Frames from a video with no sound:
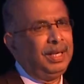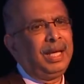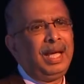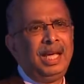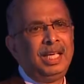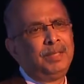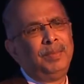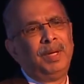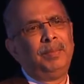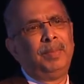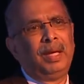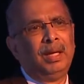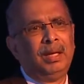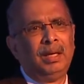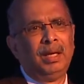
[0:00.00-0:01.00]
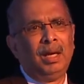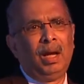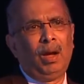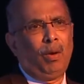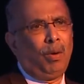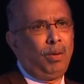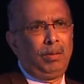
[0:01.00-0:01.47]
the case may be,
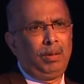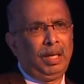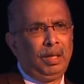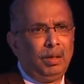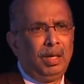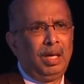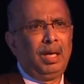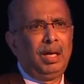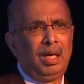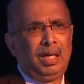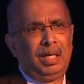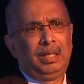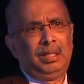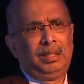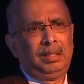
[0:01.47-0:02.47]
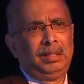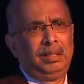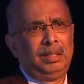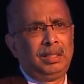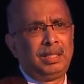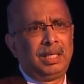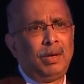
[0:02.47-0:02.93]
or
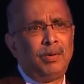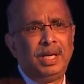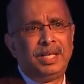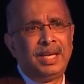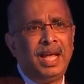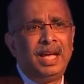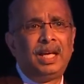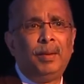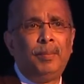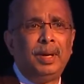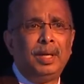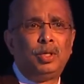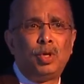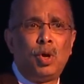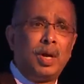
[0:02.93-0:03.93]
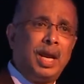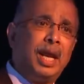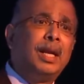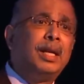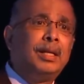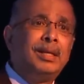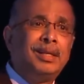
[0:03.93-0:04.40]
a Saudi tanker being shot
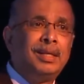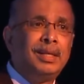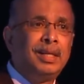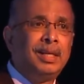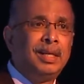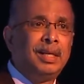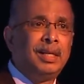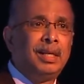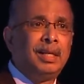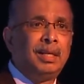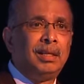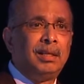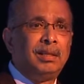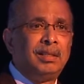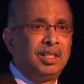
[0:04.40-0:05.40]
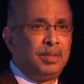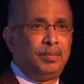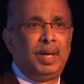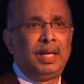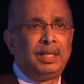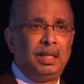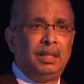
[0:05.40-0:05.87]
at, doesn't
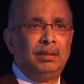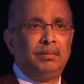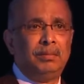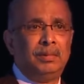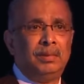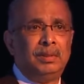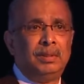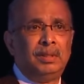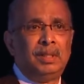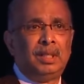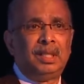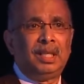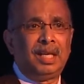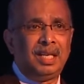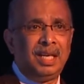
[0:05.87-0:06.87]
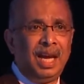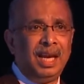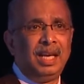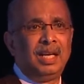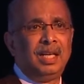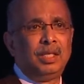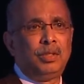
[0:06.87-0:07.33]
matter. The
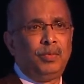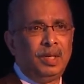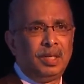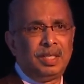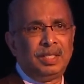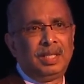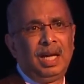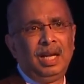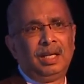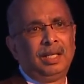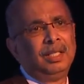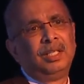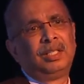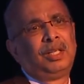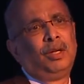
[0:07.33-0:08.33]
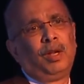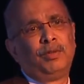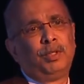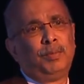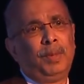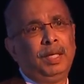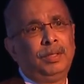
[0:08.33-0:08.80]
tightness will result in this sort of
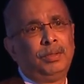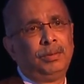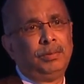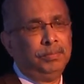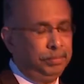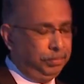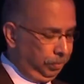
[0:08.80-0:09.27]
spikes.